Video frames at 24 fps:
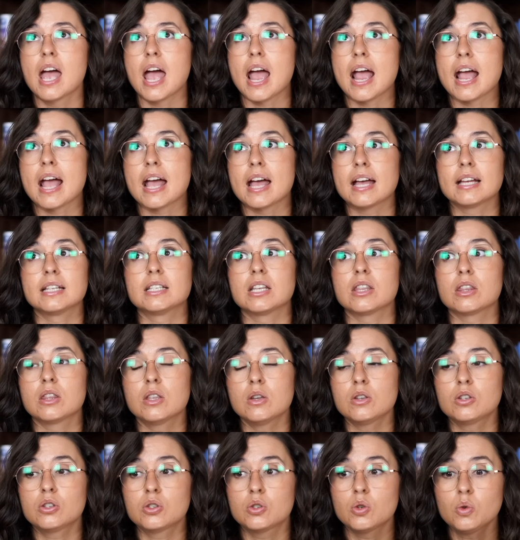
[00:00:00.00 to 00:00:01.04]
And
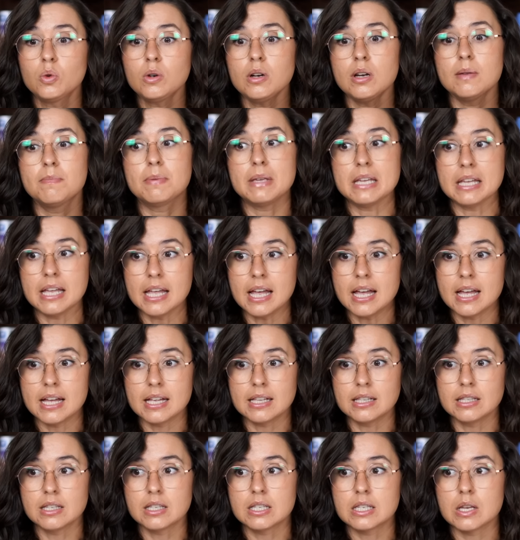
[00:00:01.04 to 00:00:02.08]
the story
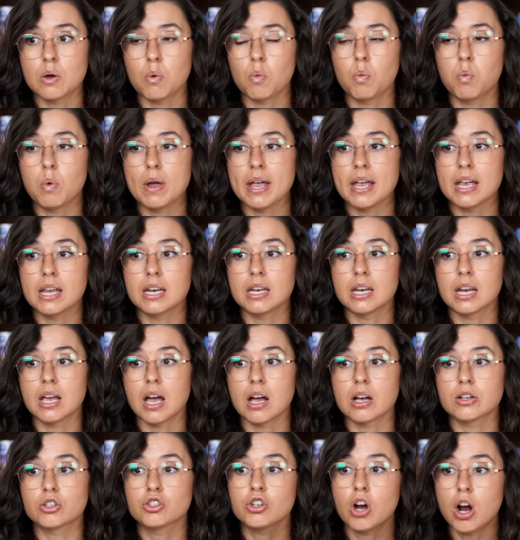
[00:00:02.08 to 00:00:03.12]
begins when
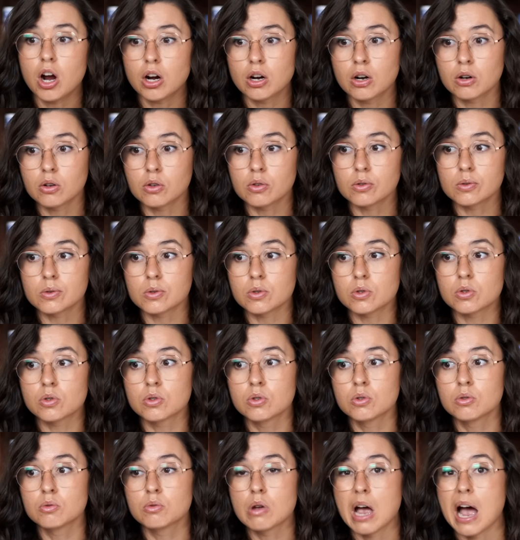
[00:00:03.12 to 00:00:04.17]
Charles
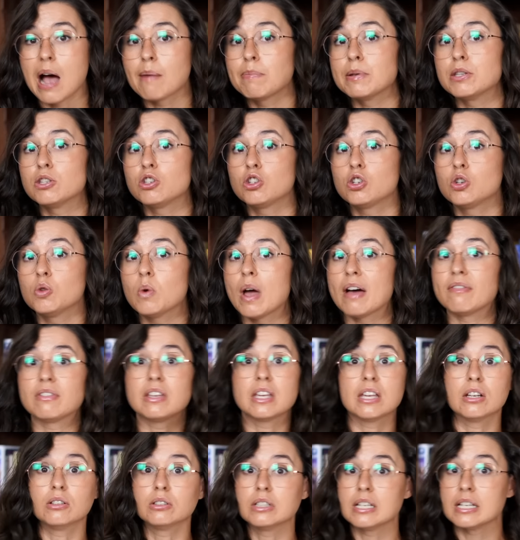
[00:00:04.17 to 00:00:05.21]
happens to have
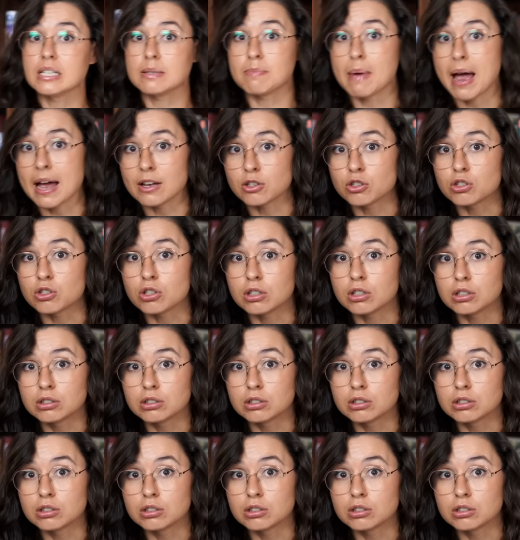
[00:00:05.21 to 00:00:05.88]
killed his master.